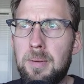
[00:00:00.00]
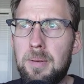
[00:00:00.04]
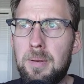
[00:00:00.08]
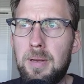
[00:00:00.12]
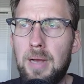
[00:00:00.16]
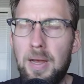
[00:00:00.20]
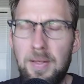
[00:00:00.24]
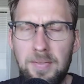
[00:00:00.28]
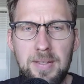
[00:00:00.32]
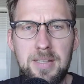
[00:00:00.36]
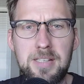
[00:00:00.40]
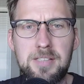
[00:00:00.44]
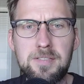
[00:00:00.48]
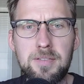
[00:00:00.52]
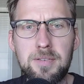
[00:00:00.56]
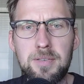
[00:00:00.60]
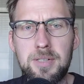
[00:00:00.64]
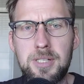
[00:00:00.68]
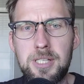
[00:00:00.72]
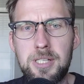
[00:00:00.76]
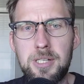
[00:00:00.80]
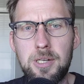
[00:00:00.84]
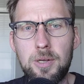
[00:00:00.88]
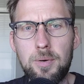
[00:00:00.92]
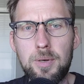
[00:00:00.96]
And that's very
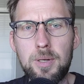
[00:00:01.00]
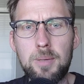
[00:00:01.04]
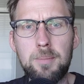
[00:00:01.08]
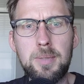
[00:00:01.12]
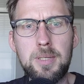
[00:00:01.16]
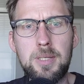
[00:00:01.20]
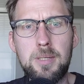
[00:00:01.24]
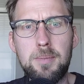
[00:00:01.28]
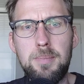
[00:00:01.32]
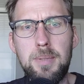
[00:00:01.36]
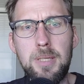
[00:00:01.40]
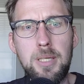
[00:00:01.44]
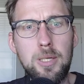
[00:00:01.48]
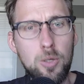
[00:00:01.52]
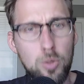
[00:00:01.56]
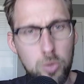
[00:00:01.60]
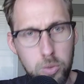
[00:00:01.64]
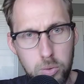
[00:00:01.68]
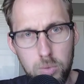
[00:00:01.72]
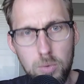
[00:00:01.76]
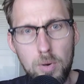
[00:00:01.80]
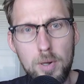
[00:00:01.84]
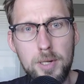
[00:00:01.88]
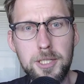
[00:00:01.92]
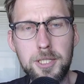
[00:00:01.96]
Stoic. But to be
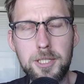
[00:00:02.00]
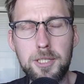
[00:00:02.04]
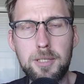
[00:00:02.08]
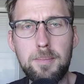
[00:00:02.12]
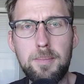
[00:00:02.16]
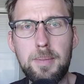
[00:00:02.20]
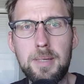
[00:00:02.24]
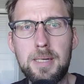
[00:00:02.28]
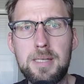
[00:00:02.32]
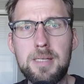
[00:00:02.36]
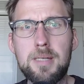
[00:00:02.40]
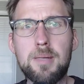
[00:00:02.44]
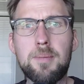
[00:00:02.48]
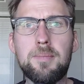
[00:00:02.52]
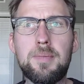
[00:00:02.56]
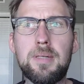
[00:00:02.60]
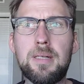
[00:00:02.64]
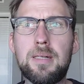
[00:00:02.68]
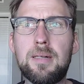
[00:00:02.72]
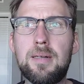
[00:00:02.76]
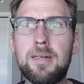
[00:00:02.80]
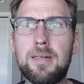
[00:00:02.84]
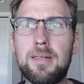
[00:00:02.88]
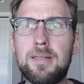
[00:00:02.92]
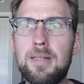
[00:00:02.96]
crushed by something
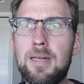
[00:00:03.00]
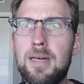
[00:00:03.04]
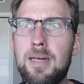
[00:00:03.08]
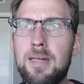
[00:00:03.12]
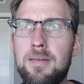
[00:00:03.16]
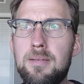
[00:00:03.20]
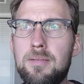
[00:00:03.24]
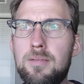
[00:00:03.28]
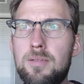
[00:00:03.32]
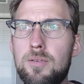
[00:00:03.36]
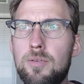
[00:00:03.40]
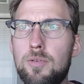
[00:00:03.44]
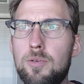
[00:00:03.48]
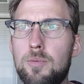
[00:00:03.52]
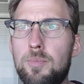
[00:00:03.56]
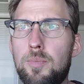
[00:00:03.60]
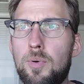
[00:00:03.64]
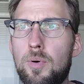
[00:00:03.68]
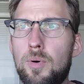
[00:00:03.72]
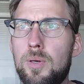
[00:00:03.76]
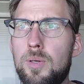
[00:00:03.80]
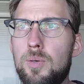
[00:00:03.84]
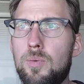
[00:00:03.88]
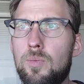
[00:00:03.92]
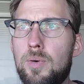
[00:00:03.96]
like that, to a
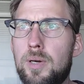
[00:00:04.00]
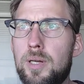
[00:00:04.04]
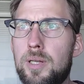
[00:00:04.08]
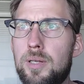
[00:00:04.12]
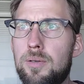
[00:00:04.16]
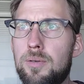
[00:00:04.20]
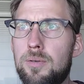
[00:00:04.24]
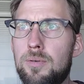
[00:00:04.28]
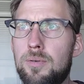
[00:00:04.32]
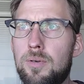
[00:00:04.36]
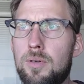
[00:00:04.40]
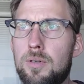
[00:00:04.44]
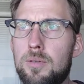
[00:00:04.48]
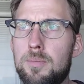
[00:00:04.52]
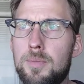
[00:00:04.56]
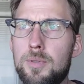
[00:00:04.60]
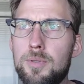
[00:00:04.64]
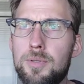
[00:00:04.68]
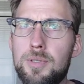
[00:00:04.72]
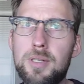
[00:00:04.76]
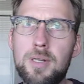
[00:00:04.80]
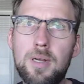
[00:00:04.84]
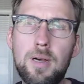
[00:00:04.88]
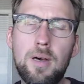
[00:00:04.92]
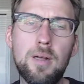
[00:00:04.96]
point where you
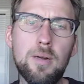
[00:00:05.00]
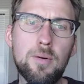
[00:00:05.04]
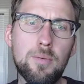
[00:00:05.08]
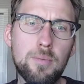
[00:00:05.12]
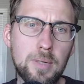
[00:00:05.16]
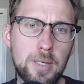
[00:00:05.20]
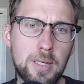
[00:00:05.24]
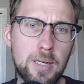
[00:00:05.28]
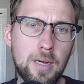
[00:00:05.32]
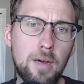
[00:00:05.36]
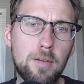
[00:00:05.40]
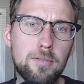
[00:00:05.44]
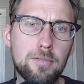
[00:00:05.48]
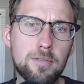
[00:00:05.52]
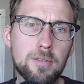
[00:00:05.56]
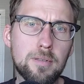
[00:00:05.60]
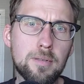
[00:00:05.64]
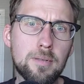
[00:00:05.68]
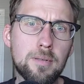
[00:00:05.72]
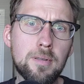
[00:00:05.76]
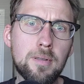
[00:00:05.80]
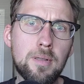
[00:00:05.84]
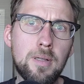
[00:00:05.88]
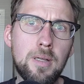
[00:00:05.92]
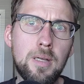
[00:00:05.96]
almost can't
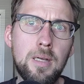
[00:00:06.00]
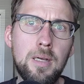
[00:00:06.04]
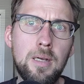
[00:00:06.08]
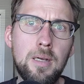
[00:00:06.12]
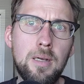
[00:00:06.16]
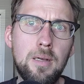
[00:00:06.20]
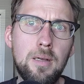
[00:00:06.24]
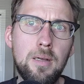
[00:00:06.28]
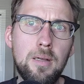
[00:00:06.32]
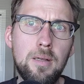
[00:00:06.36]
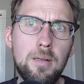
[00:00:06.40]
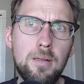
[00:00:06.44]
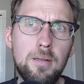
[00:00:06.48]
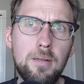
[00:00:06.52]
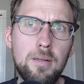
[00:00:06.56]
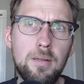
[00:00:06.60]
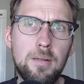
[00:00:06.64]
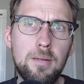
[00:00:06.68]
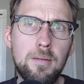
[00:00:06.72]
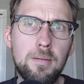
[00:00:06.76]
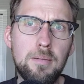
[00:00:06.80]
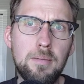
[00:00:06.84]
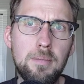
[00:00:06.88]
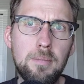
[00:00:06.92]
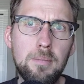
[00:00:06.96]
recover,
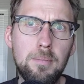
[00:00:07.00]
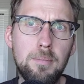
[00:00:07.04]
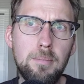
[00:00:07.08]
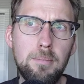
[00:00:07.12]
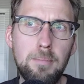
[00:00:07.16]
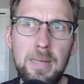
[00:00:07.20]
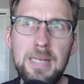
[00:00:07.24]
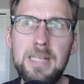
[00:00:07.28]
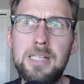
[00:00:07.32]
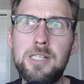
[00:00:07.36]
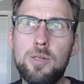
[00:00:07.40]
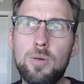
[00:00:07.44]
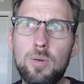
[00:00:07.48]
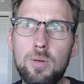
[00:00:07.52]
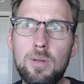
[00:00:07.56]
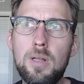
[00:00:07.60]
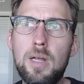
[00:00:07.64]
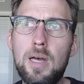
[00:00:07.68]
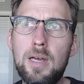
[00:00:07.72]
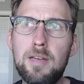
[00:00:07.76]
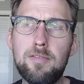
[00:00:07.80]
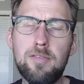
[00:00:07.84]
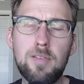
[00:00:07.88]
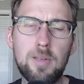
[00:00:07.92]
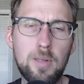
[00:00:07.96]
makes your
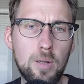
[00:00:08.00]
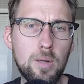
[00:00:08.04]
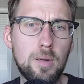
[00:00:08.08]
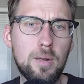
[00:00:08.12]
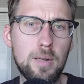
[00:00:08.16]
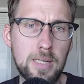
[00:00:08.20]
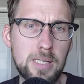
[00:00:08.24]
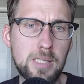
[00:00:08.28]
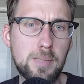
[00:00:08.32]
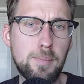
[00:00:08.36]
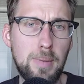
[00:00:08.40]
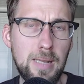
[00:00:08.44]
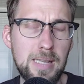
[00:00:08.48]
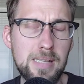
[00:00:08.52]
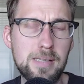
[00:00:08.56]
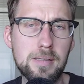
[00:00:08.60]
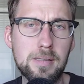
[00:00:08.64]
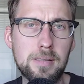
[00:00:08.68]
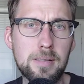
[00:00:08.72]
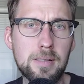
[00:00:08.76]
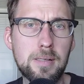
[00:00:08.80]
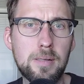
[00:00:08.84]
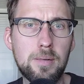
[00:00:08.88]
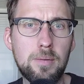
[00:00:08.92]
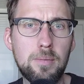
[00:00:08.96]
life a lot less
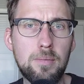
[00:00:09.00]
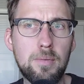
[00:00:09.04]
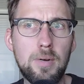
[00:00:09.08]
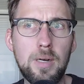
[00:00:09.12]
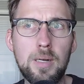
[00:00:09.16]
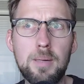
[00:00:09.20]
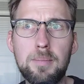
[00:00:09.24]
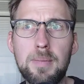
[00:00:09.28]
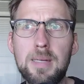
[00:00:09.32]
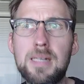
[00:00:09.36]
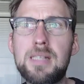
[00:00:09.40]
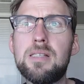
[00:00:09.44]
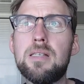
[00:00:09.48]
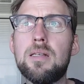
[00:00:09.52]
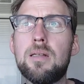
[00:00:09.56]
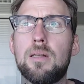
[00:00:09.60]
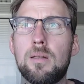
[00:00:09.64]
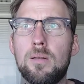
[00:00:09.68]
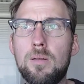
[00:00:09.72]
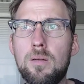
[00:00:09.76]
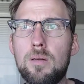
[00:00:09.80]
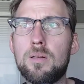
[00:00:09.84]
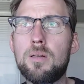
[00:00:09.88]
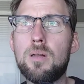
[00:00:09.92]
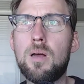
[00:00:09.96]
pleasant, right? Makes it a
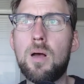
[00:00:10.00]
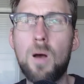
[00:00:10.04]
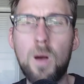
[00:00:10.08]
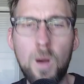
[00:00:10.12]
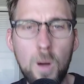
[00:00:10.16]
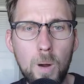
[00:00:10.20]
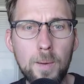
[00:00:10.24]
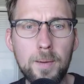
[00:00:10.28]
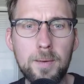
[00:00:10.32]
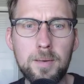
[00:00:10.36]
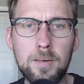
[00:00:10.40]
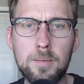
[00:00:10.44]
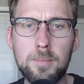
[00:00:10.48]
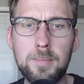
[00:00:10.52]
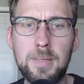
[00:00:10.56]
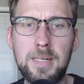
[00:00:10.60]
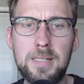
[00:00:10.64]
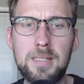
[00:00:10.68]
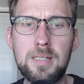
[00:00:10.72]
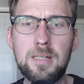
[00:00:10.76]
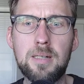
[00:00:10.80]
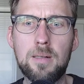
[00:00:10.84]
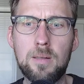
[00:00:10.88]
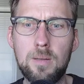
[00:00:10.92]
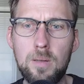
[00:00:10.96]
lot harder,
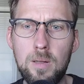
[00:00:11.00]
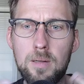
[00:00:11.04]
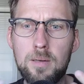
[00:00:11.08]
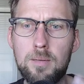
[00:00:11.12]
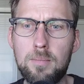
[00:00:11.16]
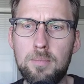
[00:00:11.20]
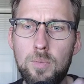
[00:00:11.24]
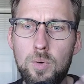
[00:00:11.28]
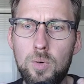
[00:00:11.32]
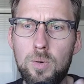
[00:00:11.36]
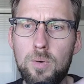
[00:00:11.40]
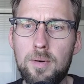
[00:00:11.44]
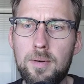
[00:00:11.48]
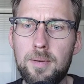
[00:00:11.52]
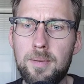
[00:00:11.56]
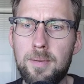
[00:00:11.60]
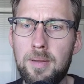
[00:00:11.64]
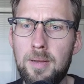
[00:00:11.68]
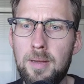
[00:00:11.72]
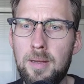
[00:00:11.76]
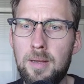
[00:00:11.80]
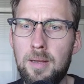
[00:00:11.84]
makes it a lot more